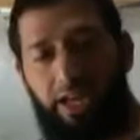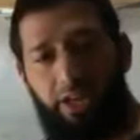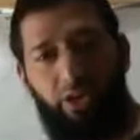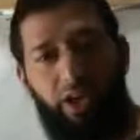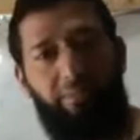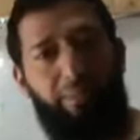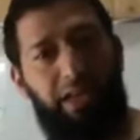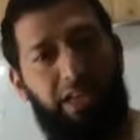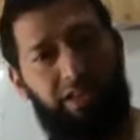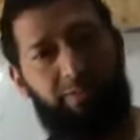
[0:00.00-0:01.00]
you have
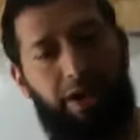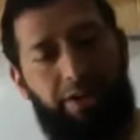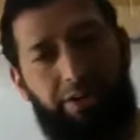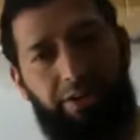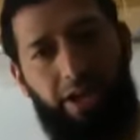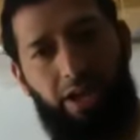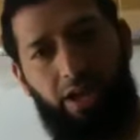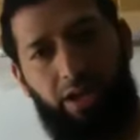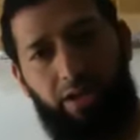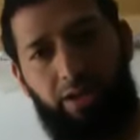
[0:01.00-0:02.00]
millions of
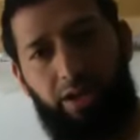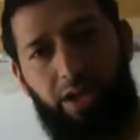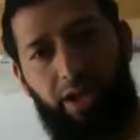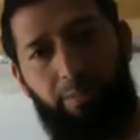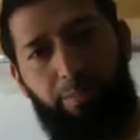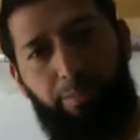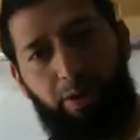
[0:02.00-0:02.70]
bacteria, but